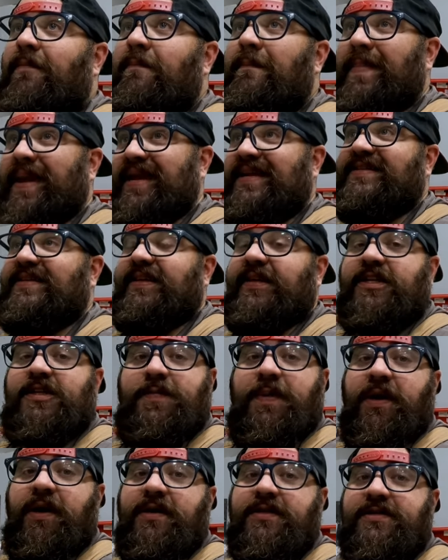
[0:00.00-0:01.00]
amazing
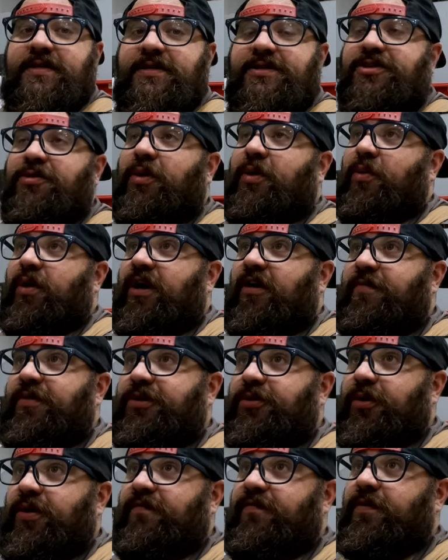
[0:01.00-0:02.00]
experiences doing what I've
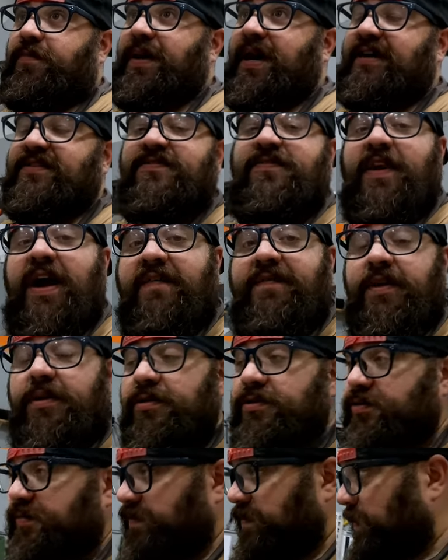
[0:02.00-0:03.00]
been doing for the past five
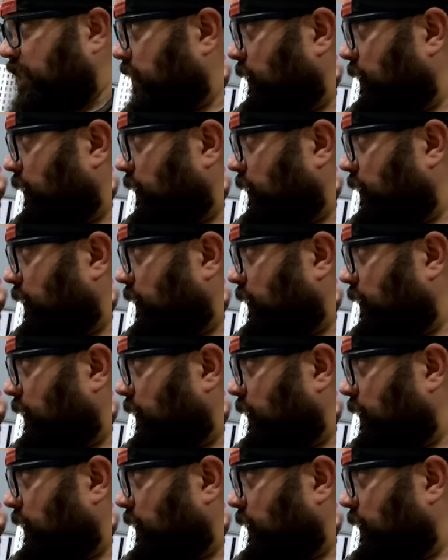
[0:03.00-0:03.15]
years.